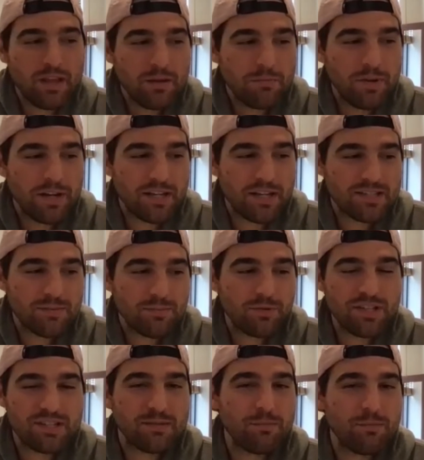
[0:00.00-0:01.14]
But it's a pretty
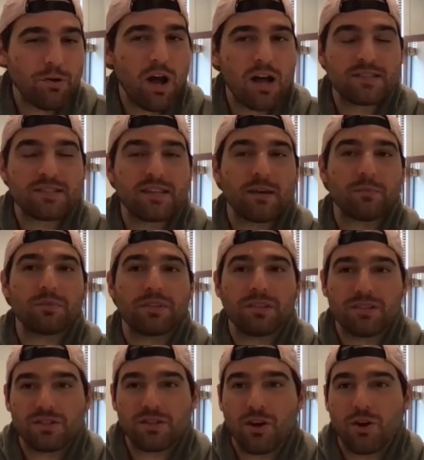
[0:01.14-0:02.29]
simple concept.
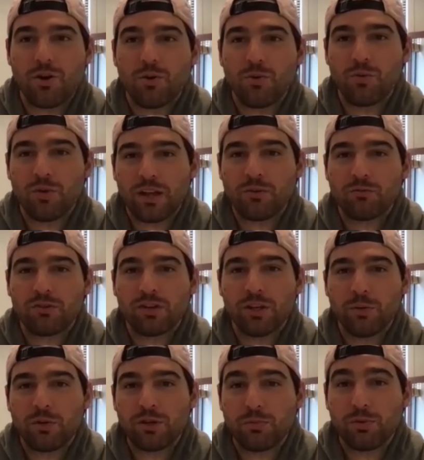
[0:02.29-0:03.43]
So like really
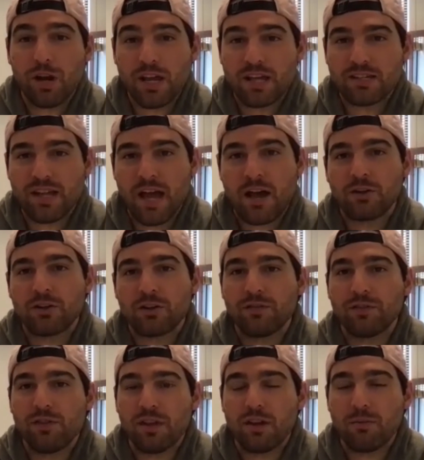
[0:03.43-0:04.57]
when you break it down, if
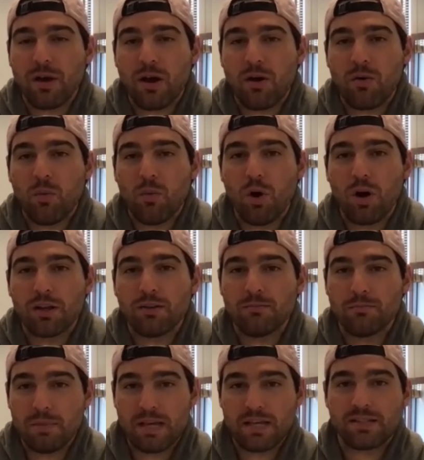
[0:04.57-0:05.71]
you think about what
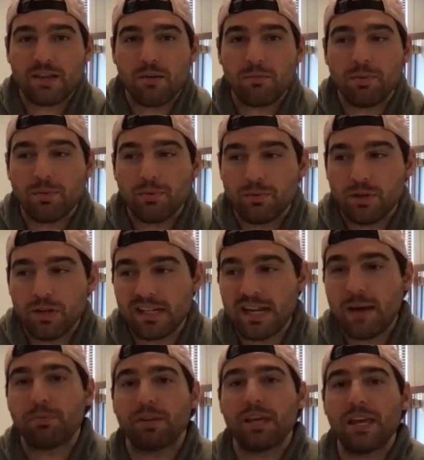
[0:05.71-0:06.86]
makes up an
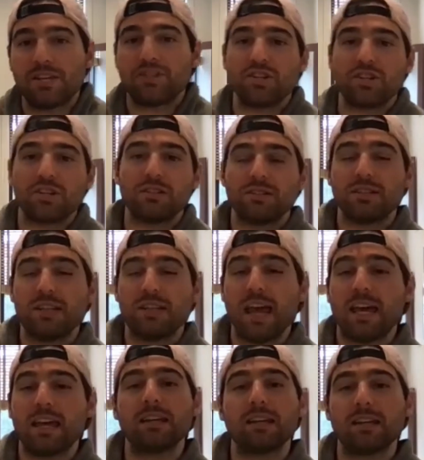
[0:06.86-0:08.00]
application
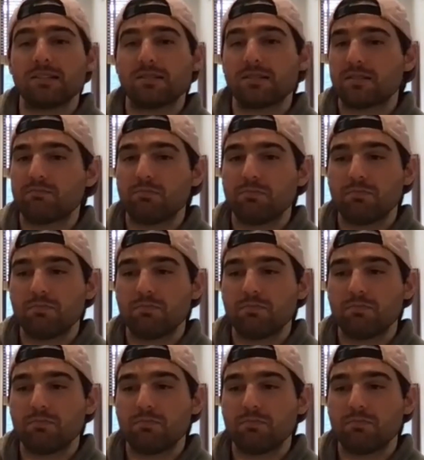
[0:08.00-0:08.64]
today, it's